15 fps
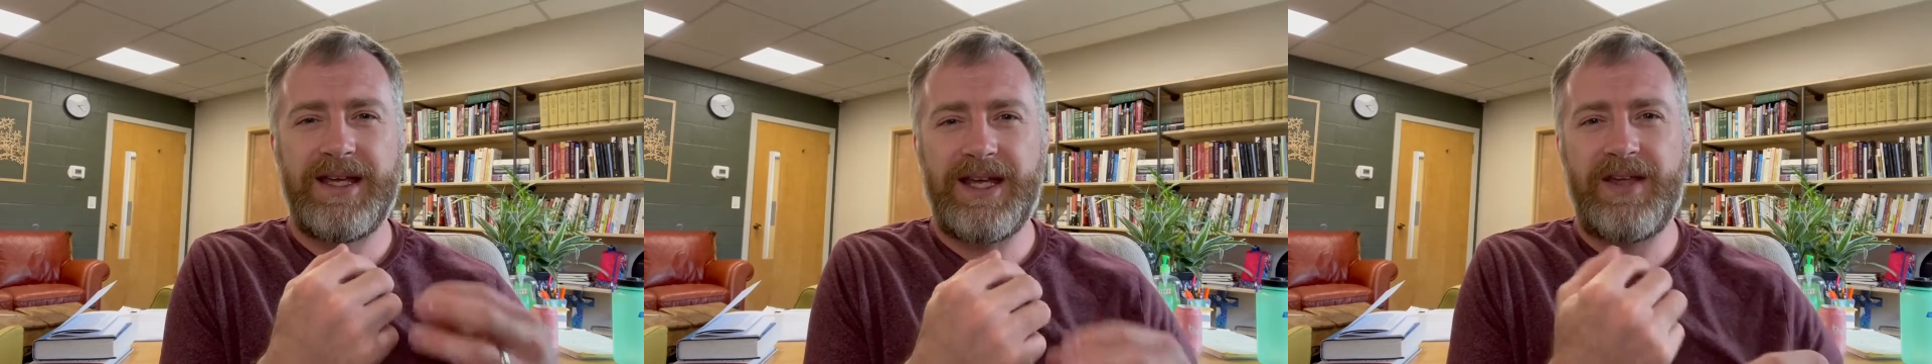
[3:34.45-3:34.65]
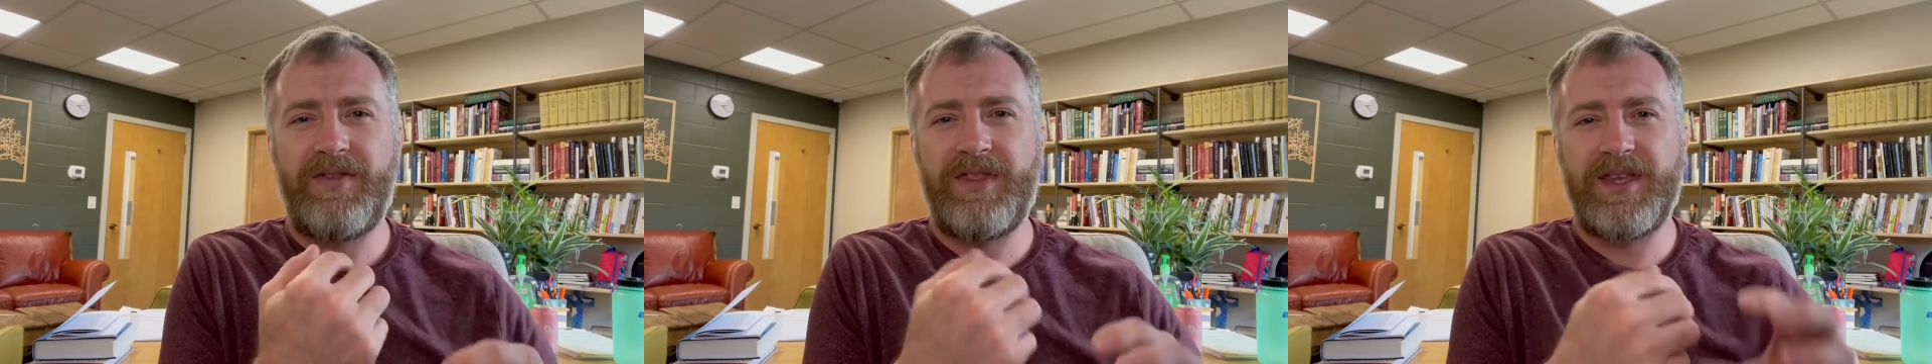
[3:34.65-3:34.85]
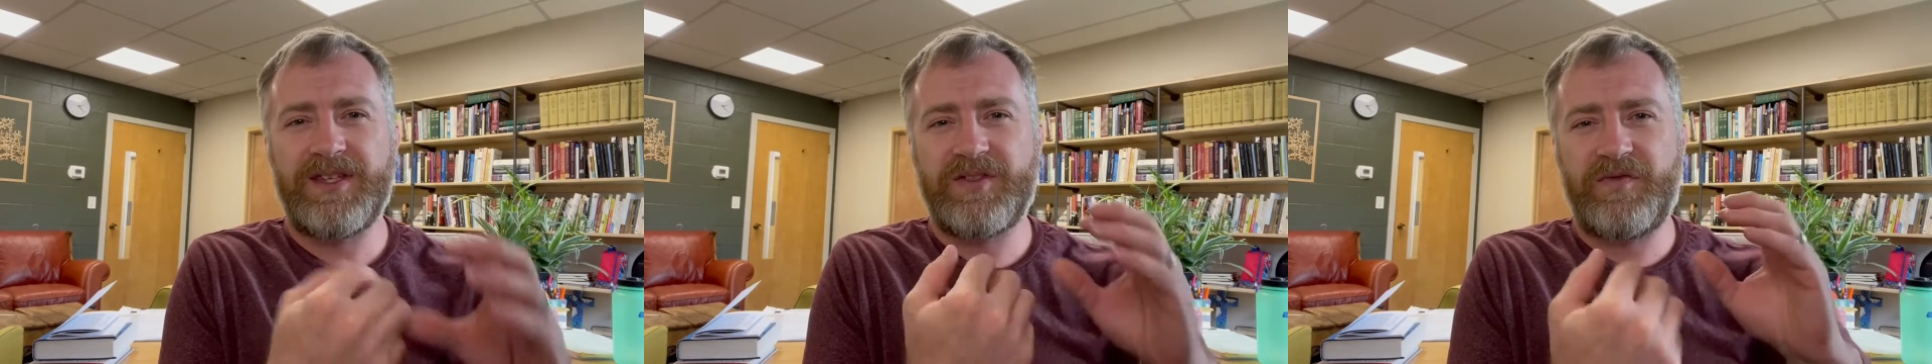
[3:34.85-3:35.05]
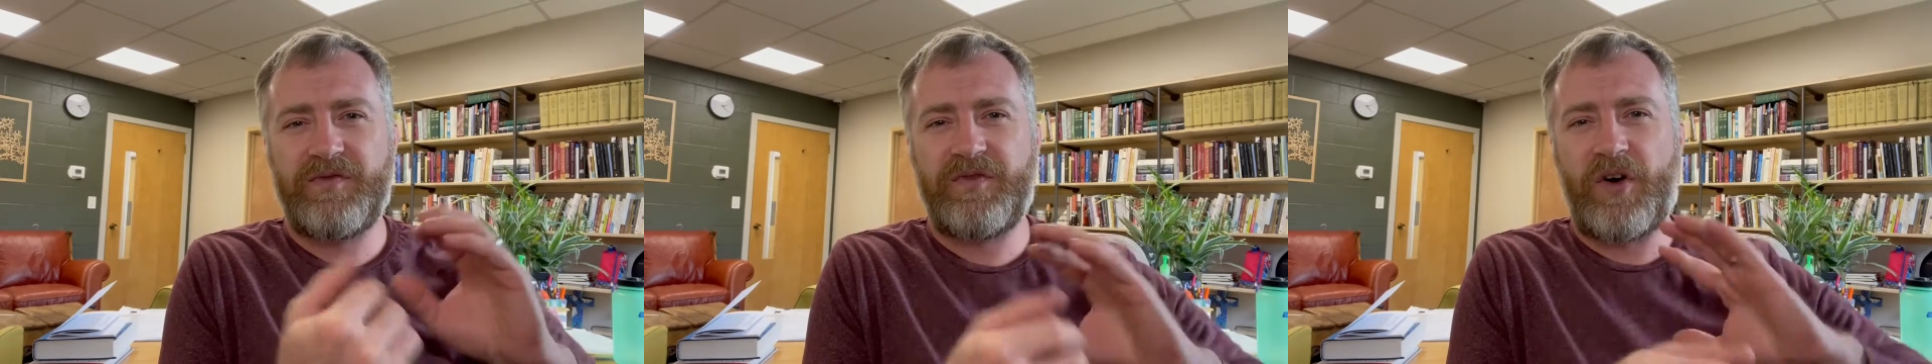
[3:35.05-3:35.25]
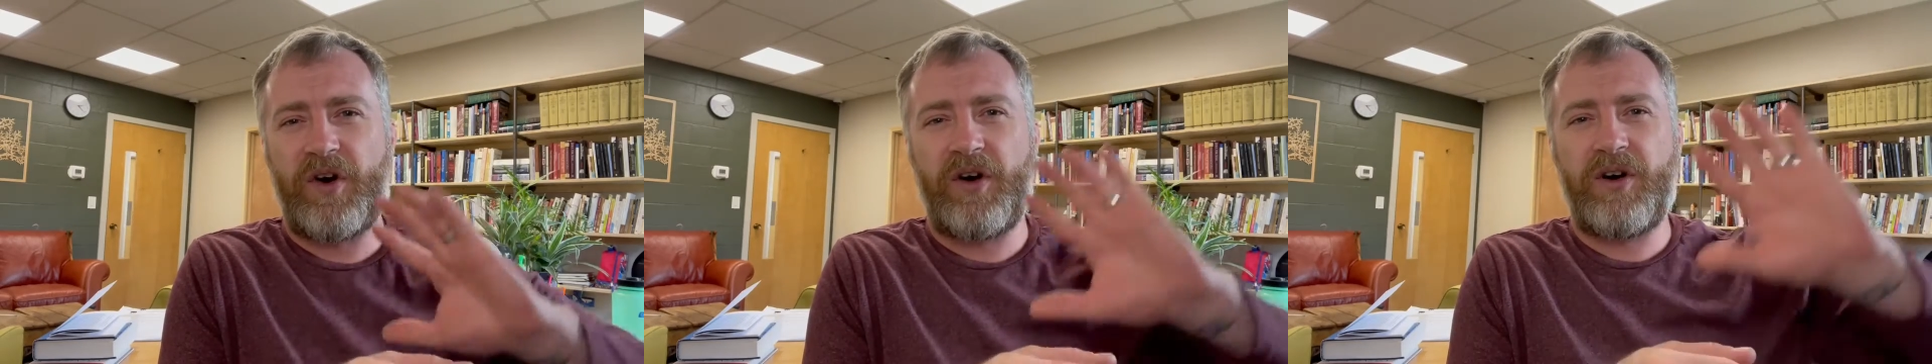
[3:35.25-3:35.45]
in this
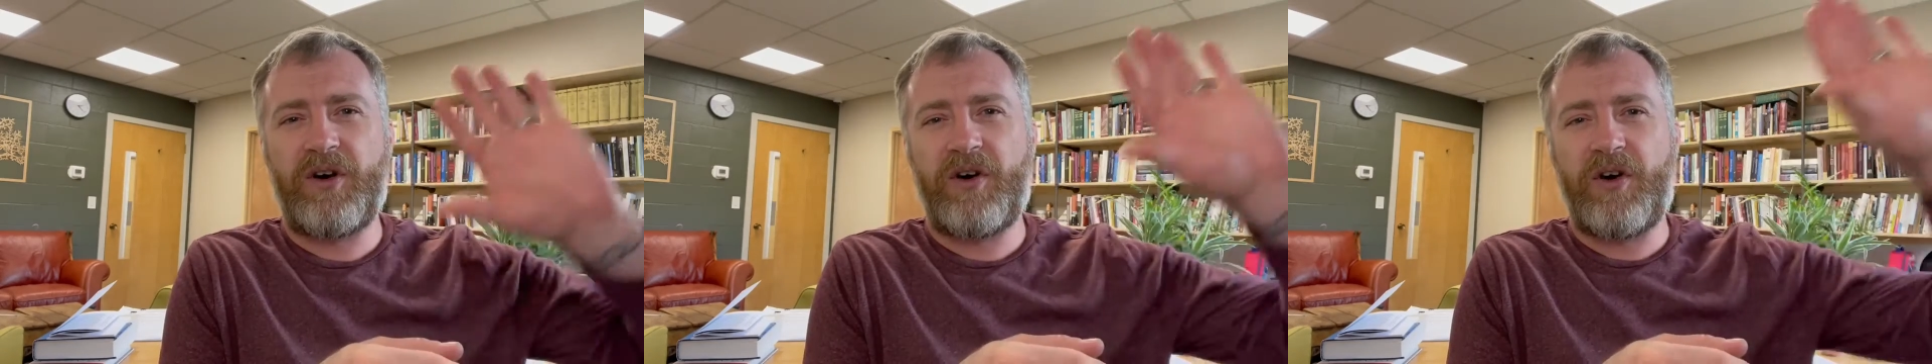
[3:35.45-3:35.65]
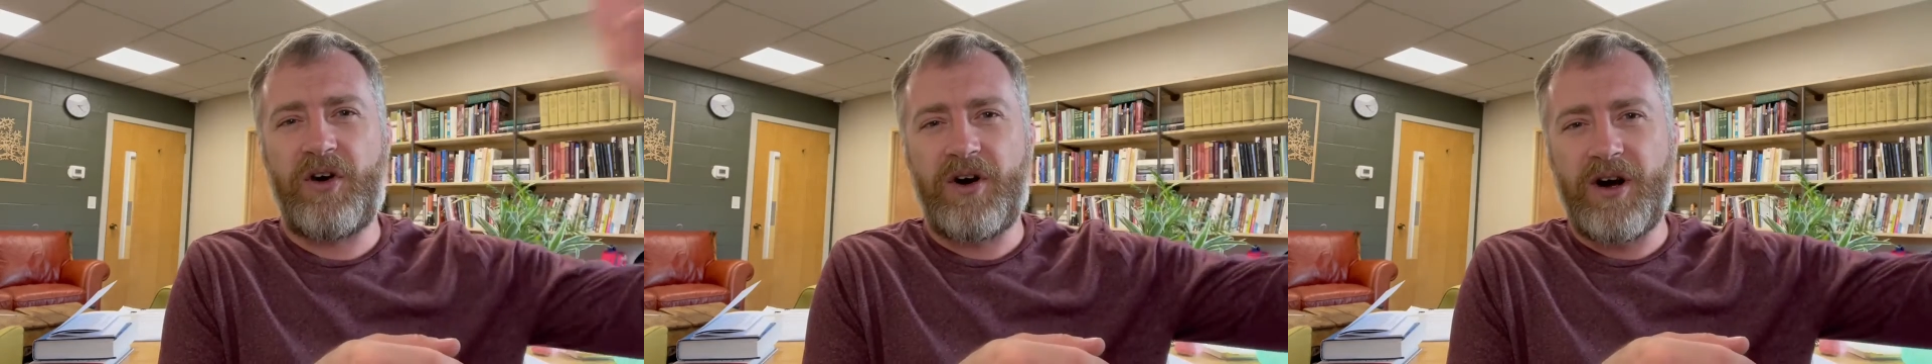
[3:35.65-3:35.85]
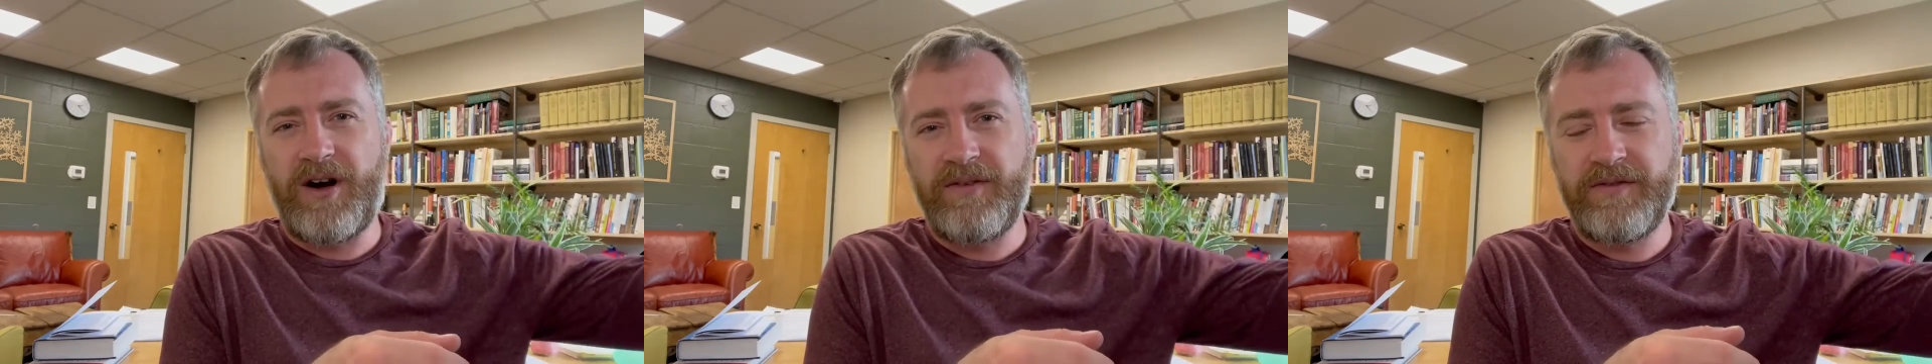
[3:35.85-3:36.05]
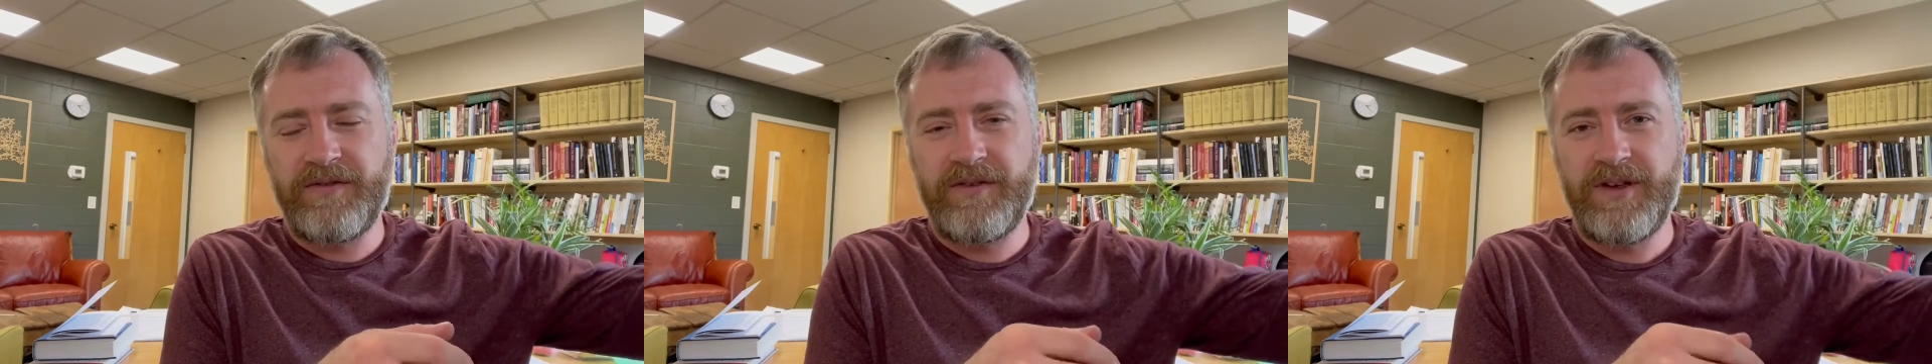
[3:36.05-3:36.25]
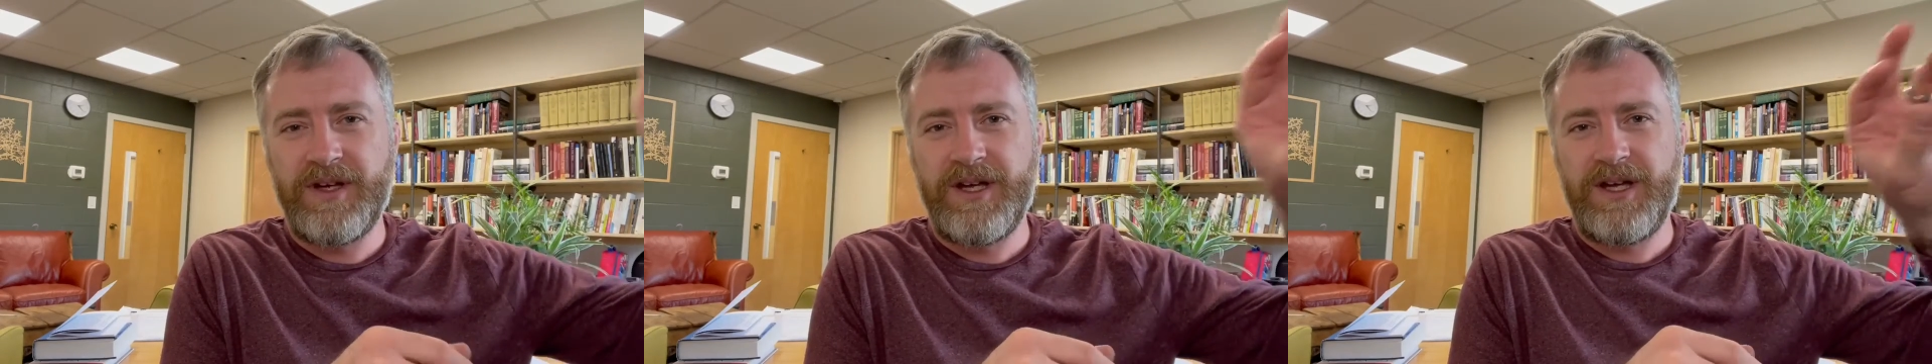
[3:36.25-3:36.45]
far off,